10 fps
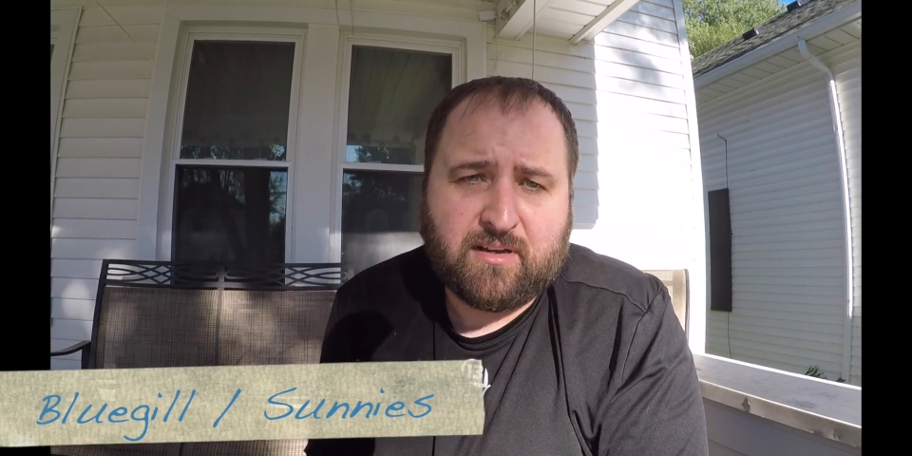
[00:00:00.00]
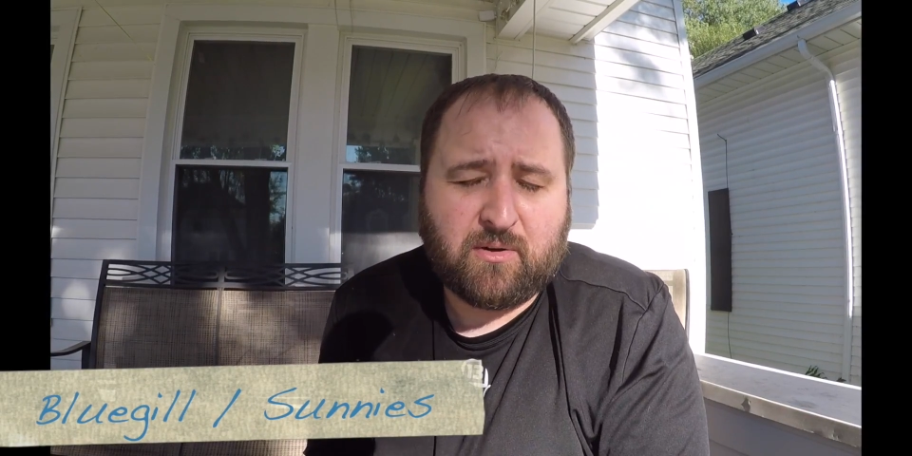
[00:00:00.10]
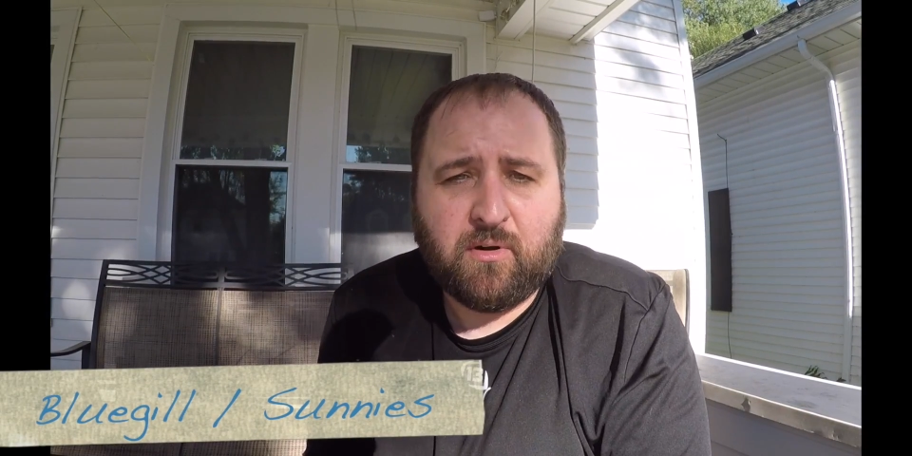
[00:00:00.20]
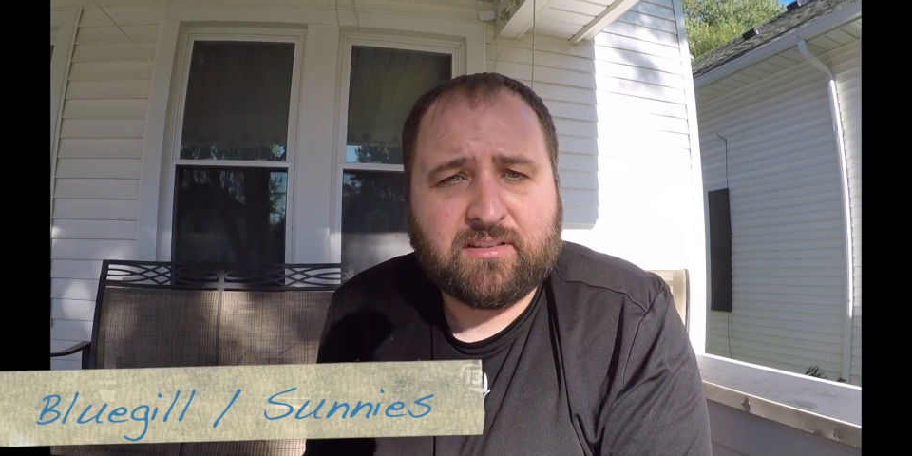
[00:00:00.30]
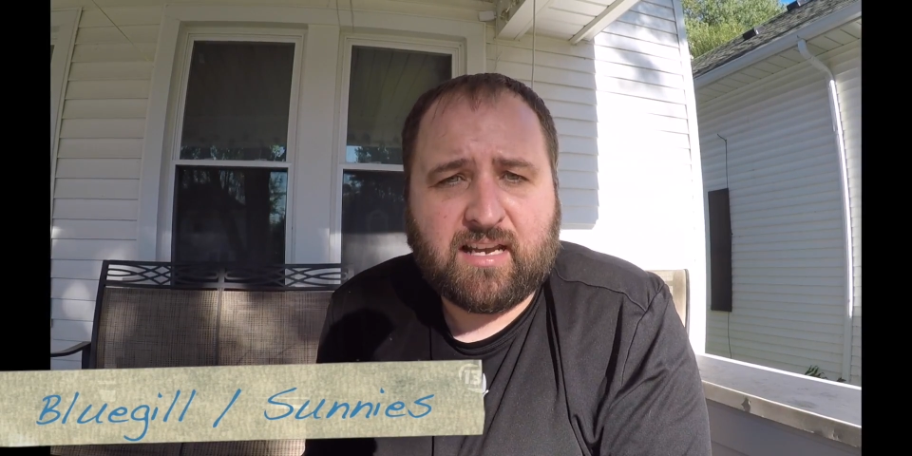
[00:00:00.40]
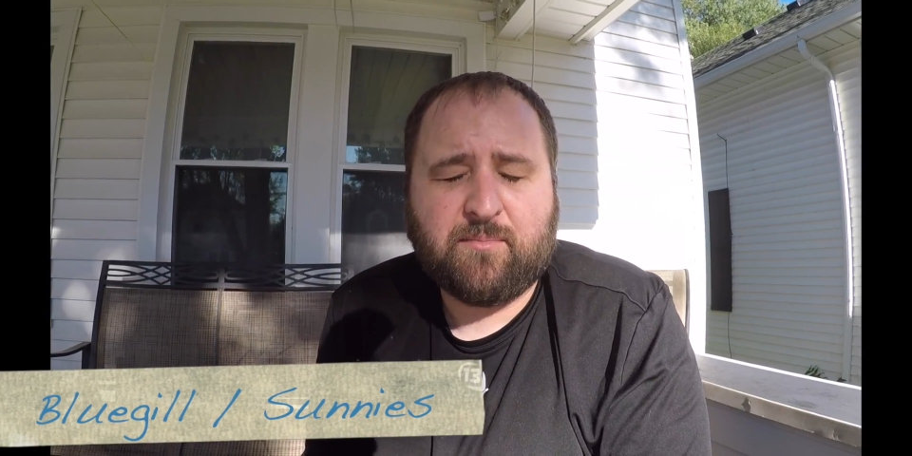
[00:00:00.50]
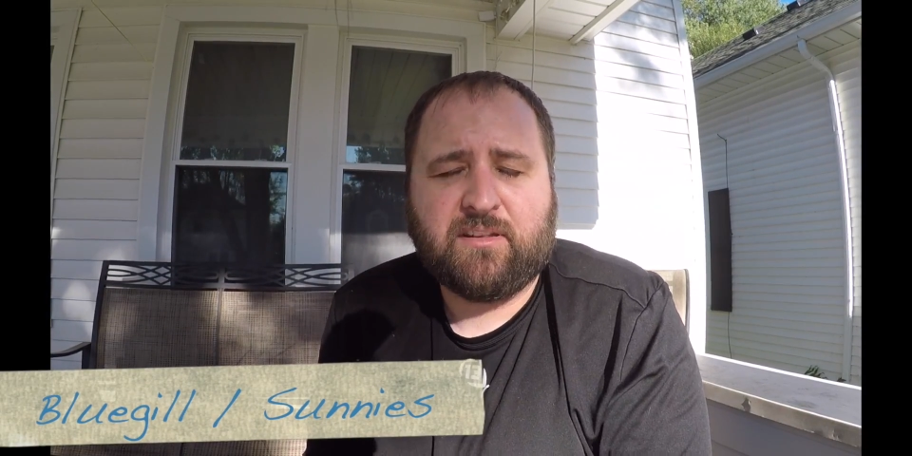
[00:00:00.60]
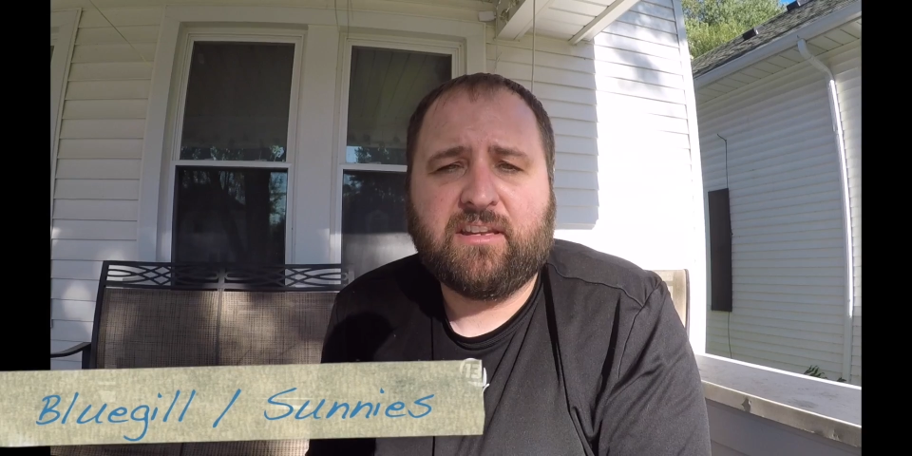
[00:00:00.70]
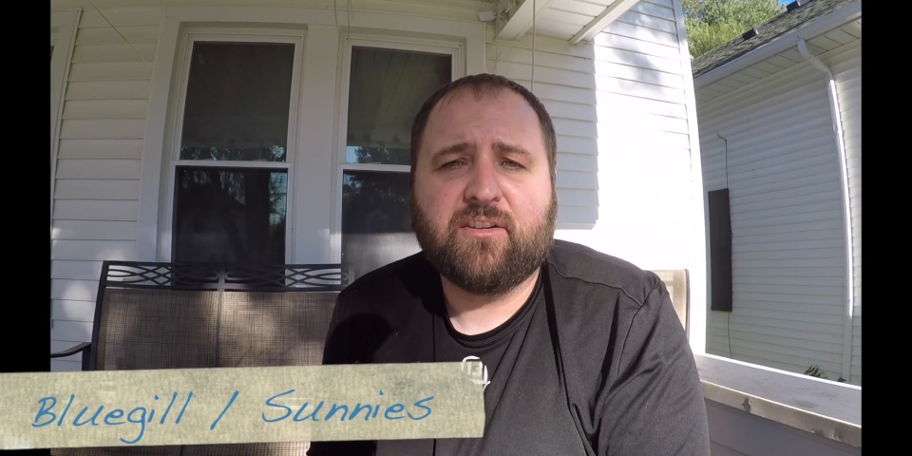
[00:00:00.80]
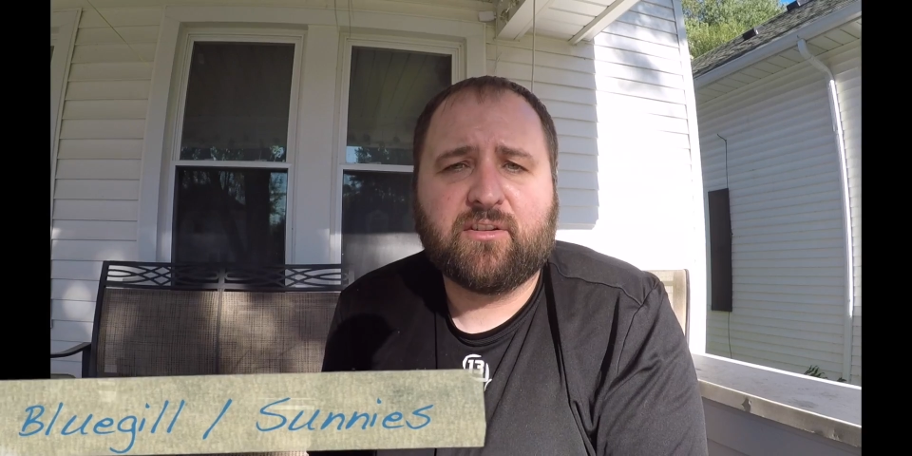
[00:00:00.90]
matter what time
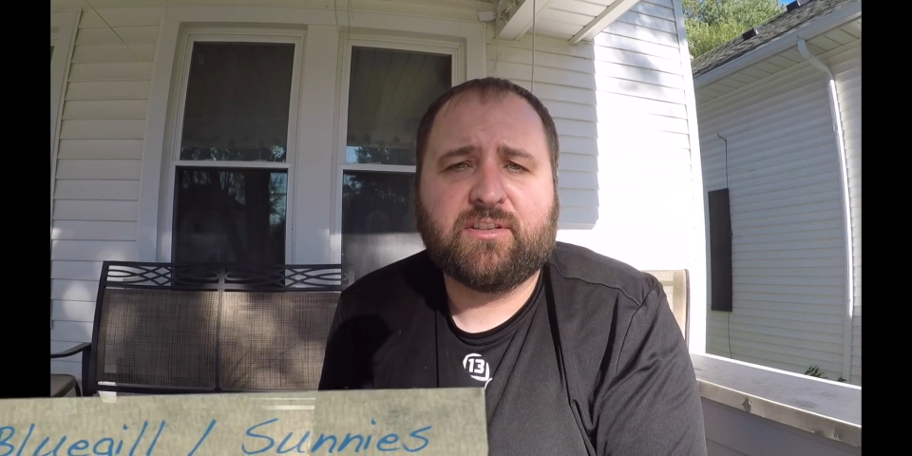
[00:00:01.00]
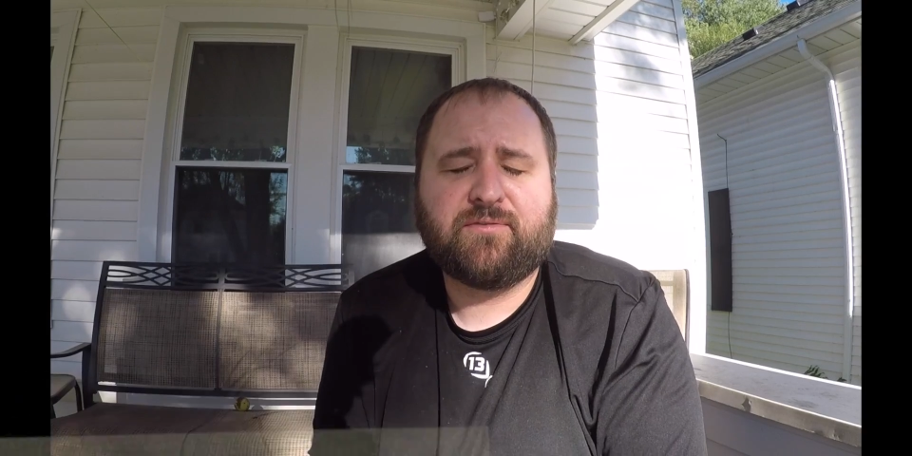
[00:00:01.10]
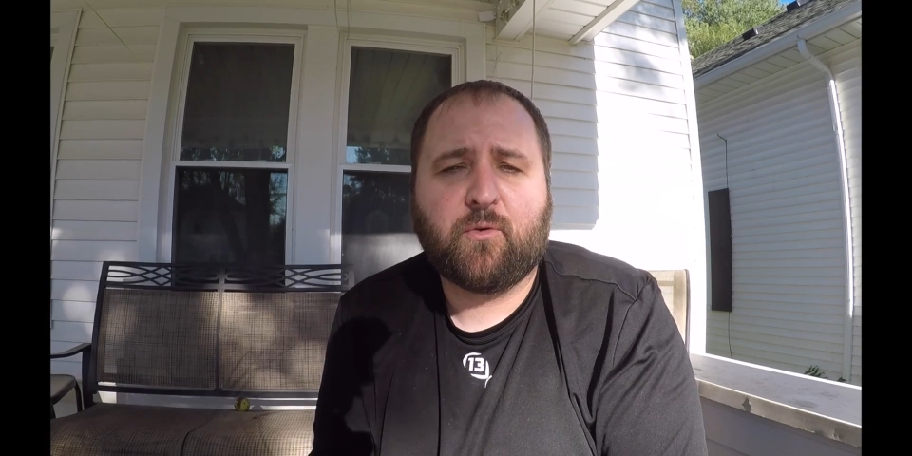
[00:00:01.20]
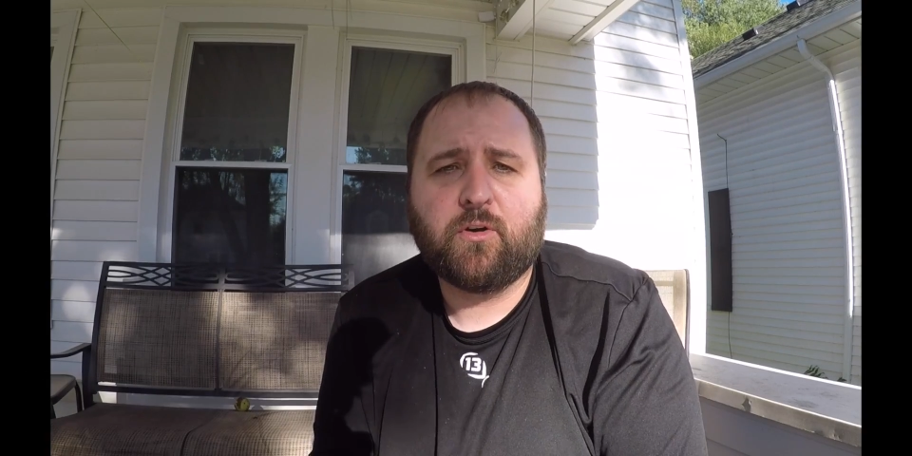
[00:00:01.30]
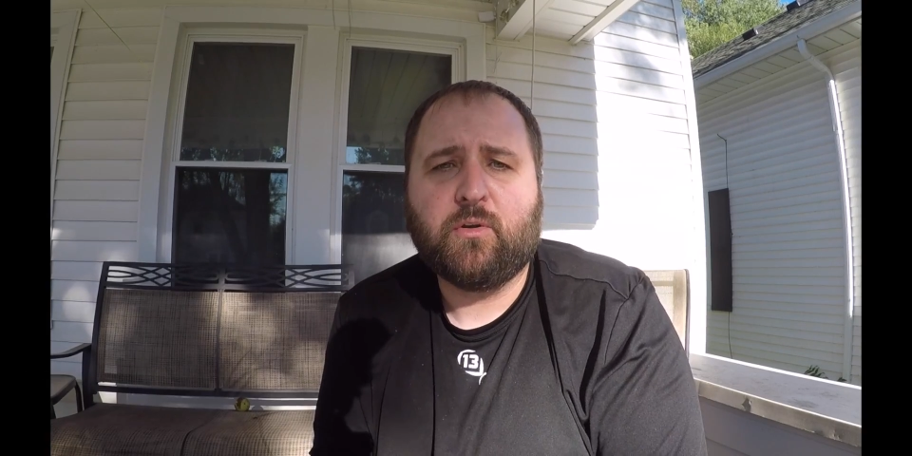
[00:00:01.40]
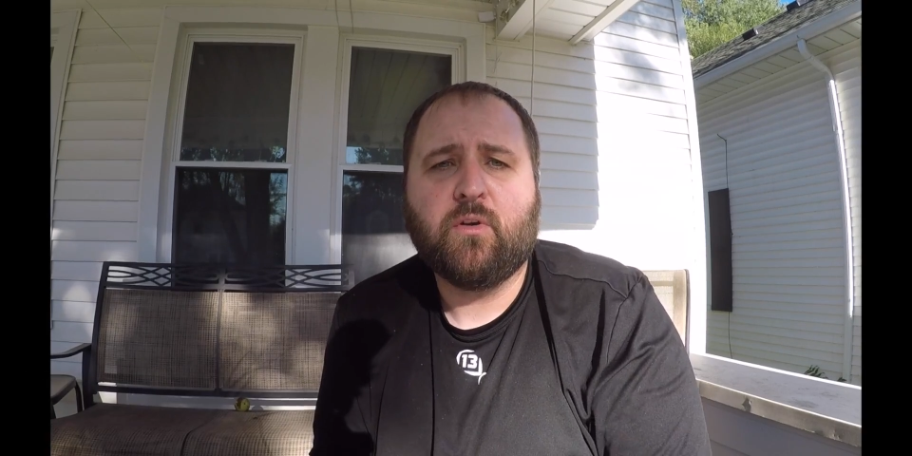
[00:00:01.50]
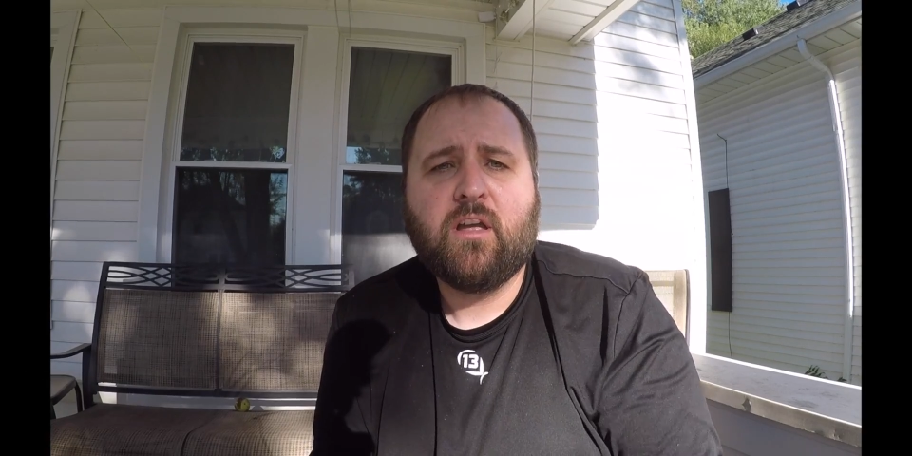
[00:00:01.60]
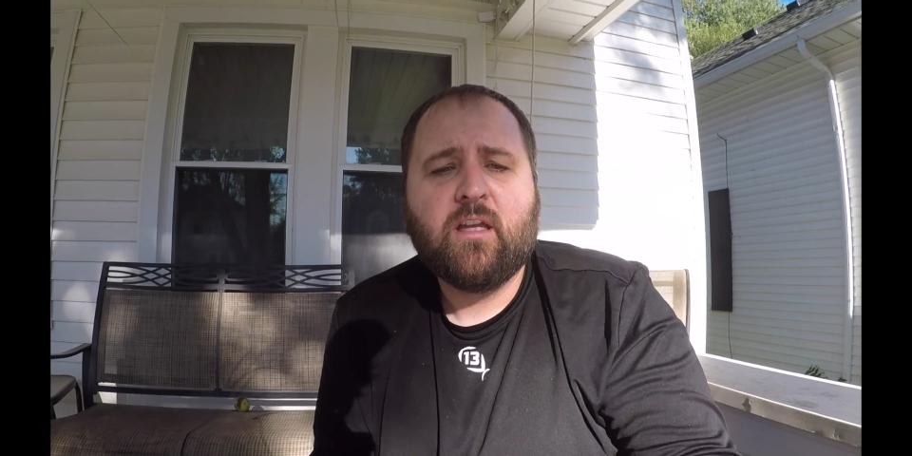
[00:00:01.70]
of the year it is for you.